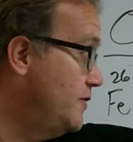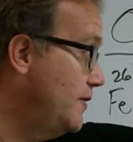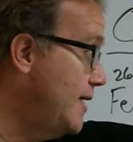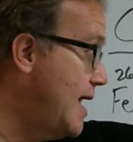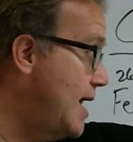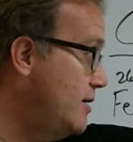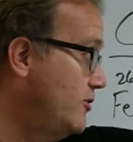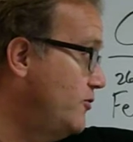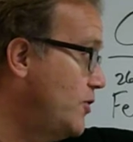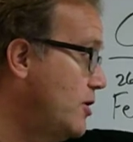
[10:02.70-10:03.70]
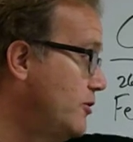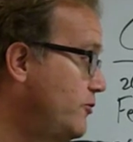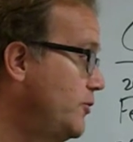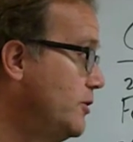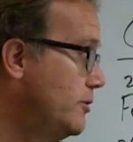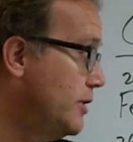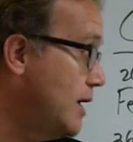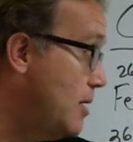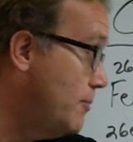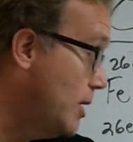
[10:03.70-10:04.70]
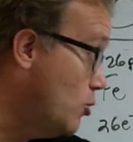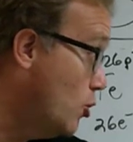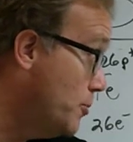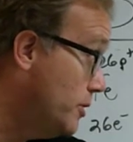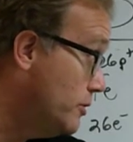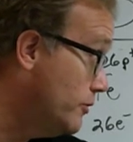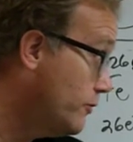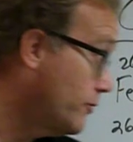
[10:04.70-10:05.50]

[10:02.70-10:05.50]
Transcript: that as far as figuring out my orbitals.